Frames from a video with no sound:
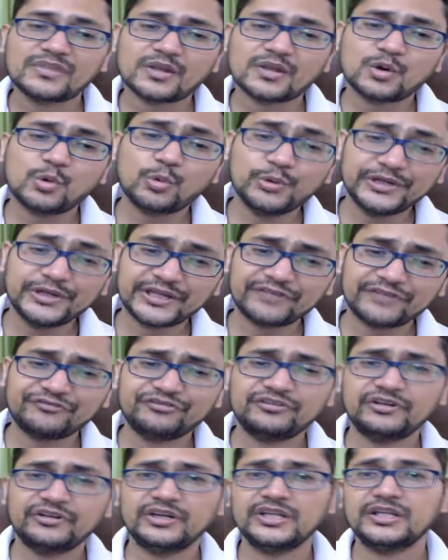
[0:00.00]
queen
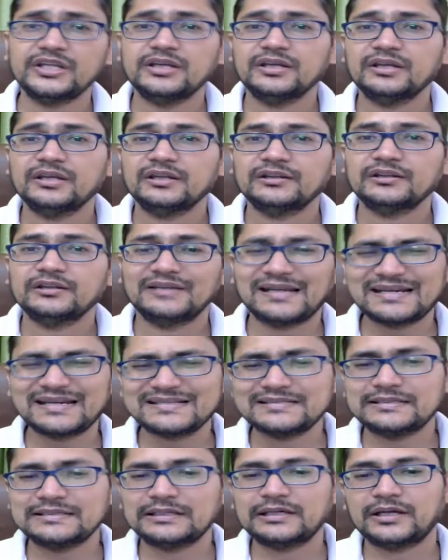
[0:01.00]
f3
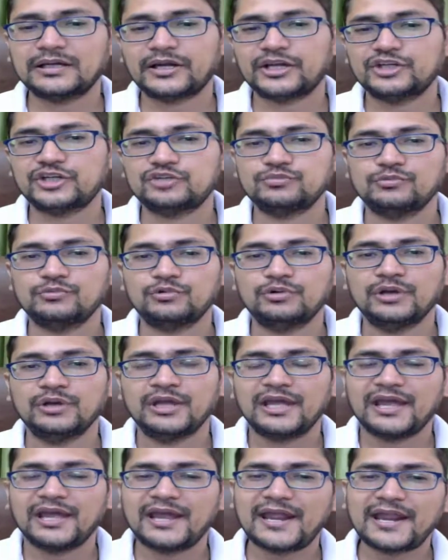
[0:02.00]
that's the correct move
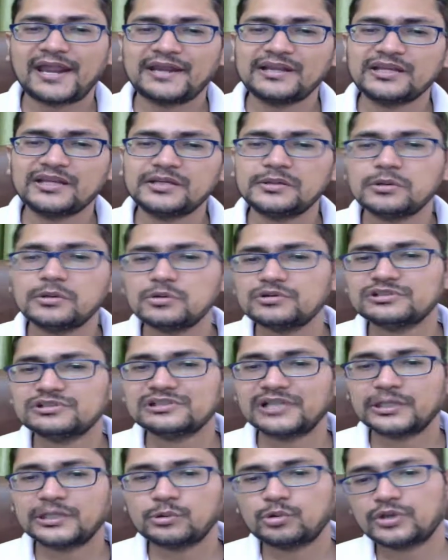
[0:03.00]
and it looks
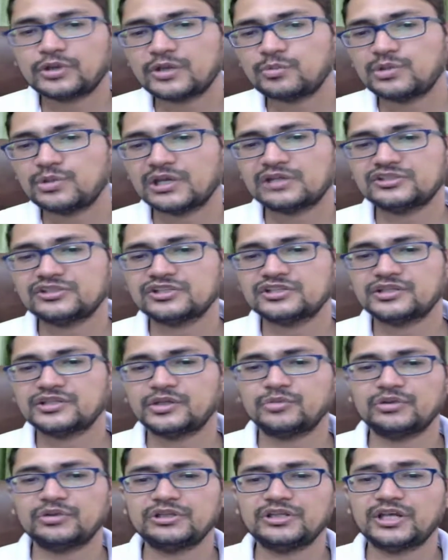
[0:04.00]
like okay we are just
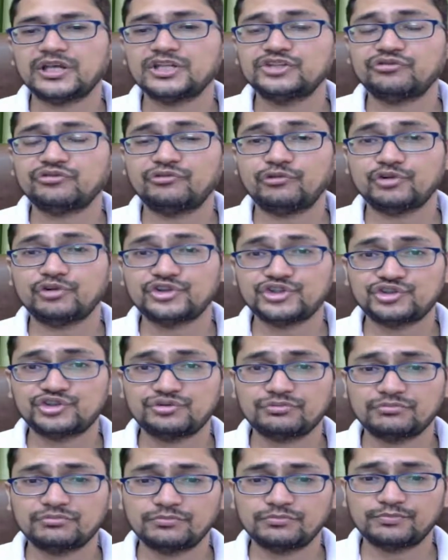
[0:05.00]
giving the h4
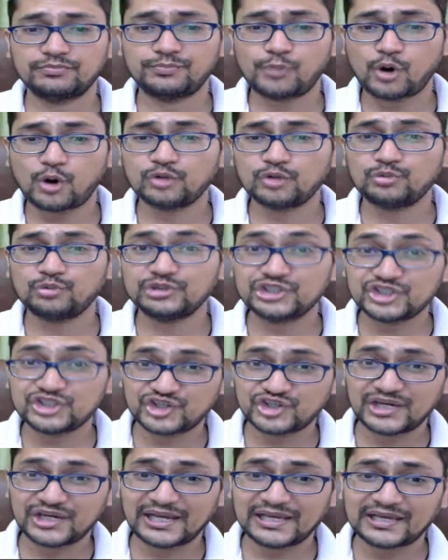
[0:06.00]
pawn with
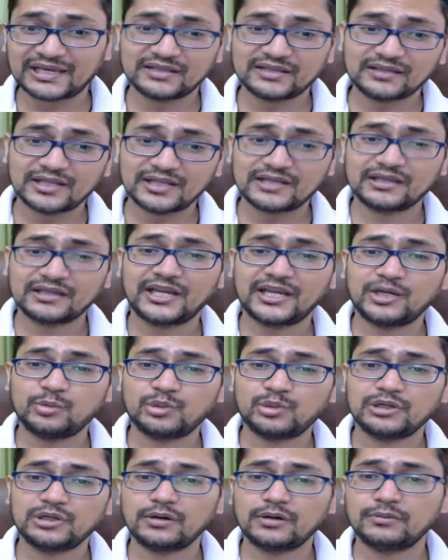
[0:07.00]
check and then knight
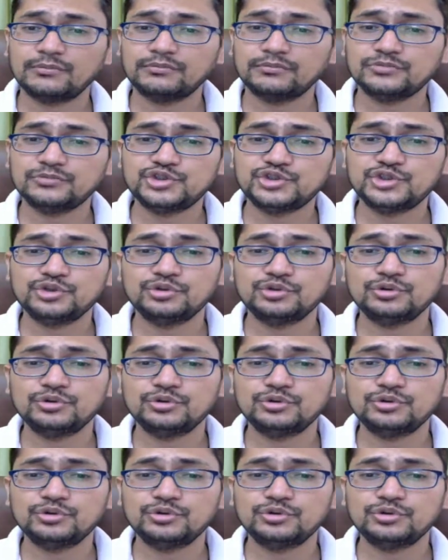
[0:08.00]
will come to